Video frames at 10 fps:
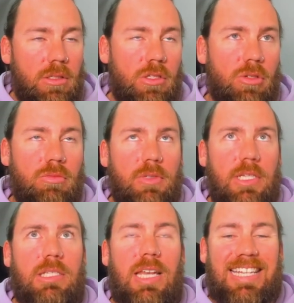
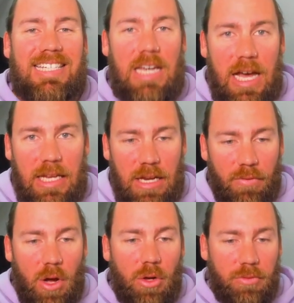there's less luck
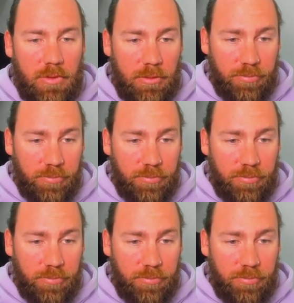involved.